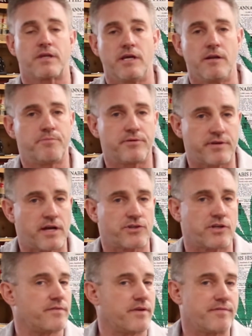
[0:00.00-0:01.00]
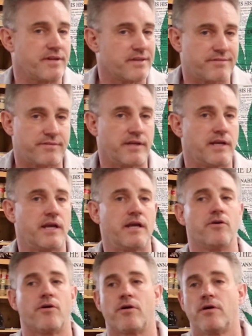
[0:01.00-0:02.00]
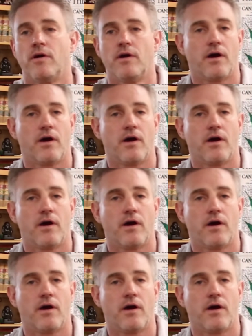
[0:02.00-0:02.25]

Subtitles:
in possession of even a seed or